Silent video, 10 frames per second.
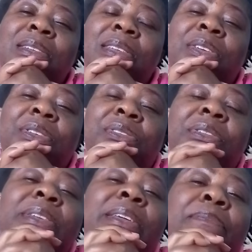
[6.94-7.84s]
They no
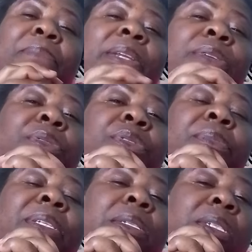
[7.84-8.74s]
son there, but not
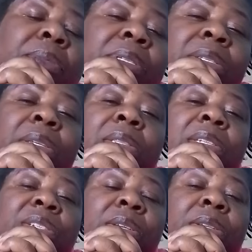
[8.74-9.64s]
over the James Essien, the
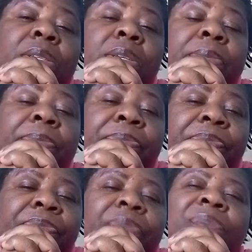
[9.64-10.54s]
Genesis
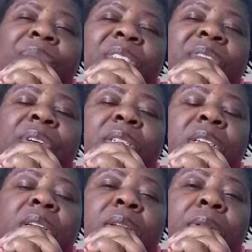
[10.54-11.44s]
TV and
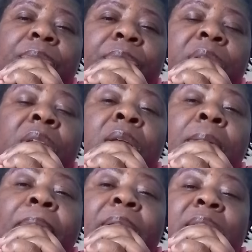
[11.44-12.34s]
channel.
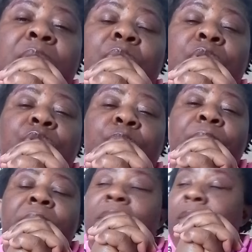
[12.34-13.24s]
Please, I want to
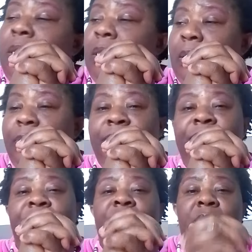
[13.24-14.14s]
bring this
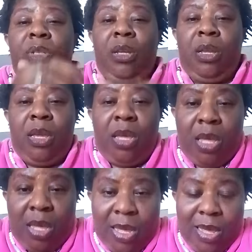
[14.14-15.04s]

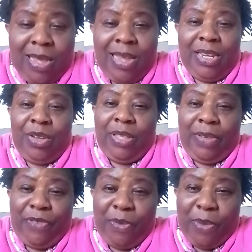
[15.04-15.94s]
the
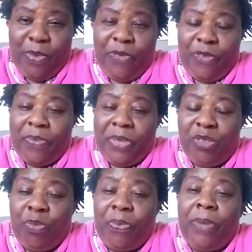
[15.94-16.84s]
order from above, from the
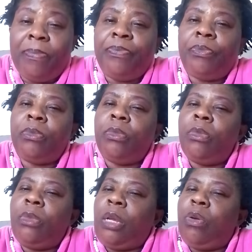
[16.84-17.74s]
Supreme,
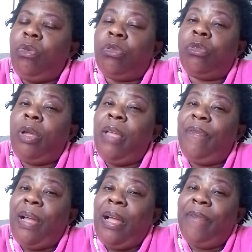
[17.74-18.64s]
that
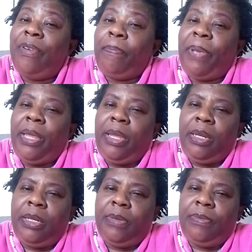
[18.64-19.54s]
whosoever haven't
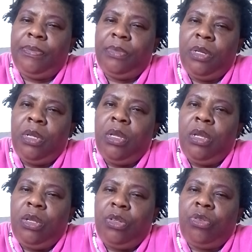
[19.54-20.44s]
paid
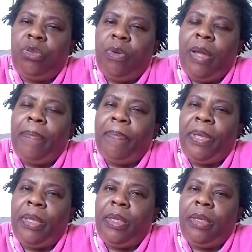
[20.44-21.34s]
should go and
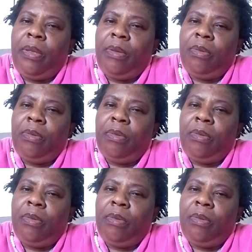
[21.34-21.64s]
pay.